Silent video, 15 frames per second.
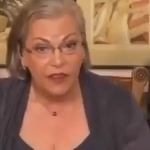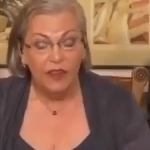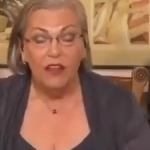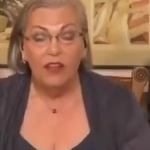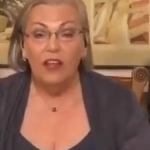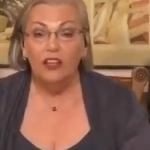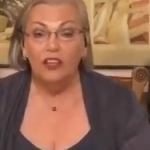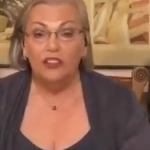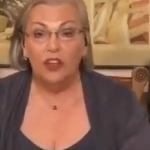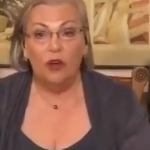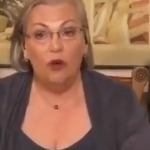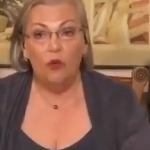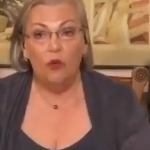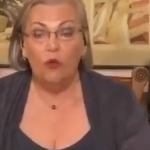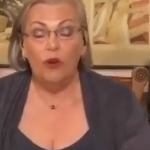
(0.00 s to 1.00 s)
So
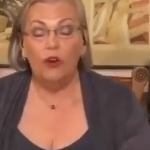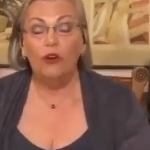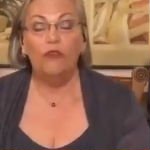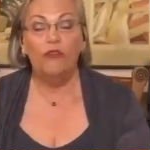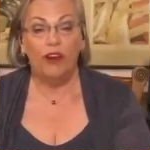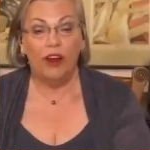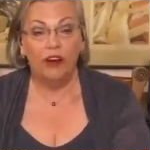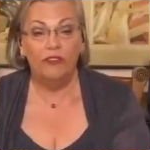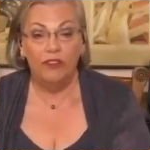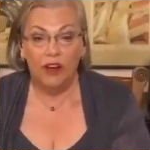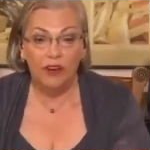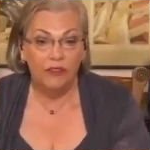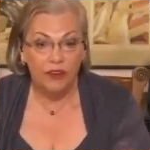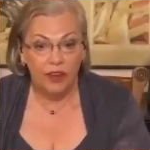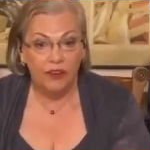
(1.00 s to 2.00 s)
we're very, very,
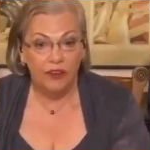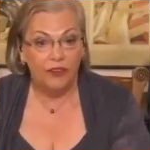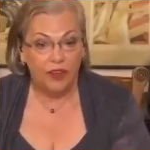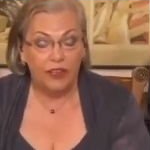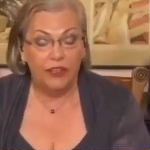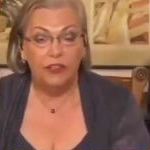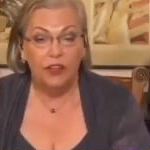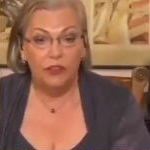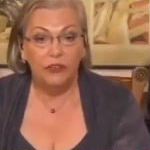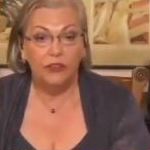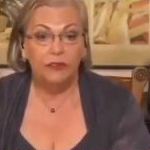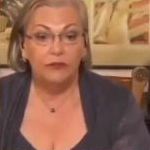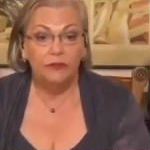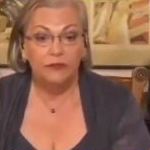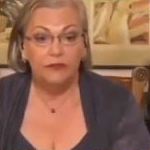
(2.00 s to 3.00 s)
very, very close.
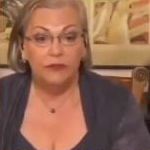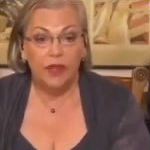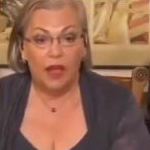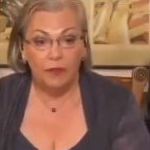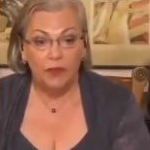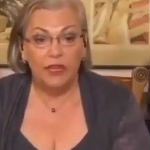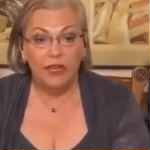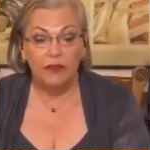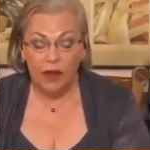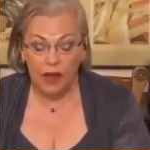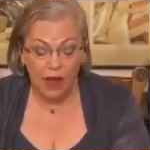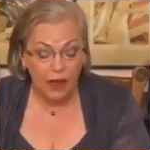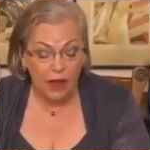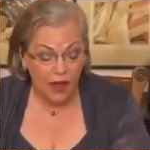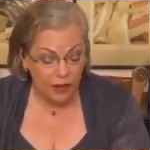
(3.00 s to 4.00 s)
I mean,
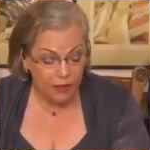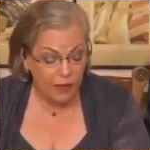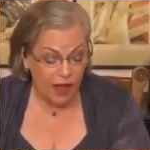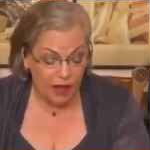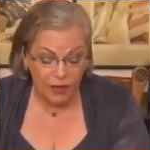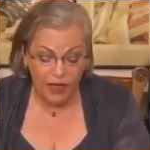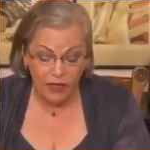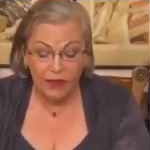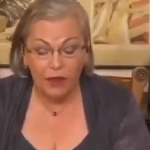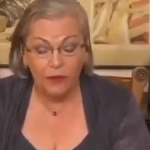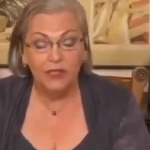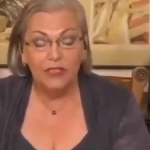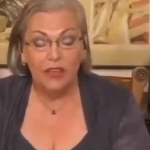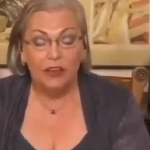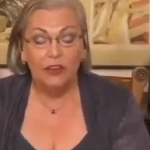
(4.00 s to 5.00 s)
let me
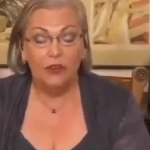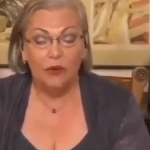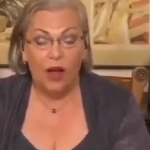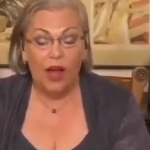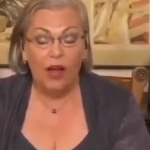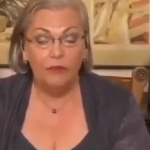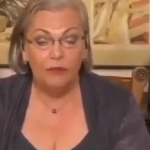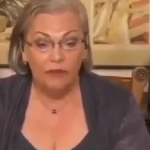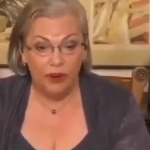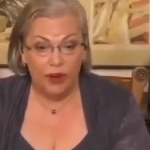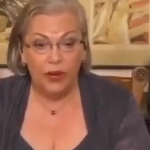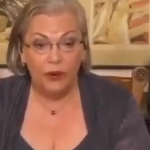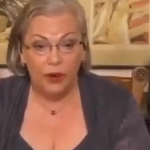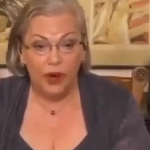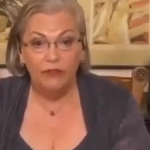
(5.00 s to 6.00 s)
tell you, I'm very
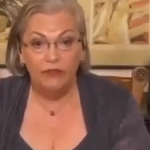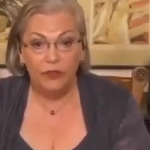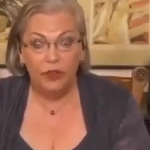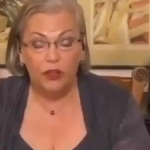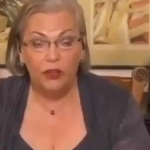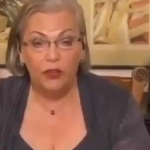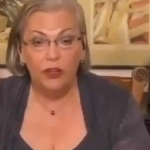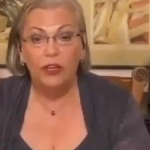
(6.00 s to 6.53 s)
grateful.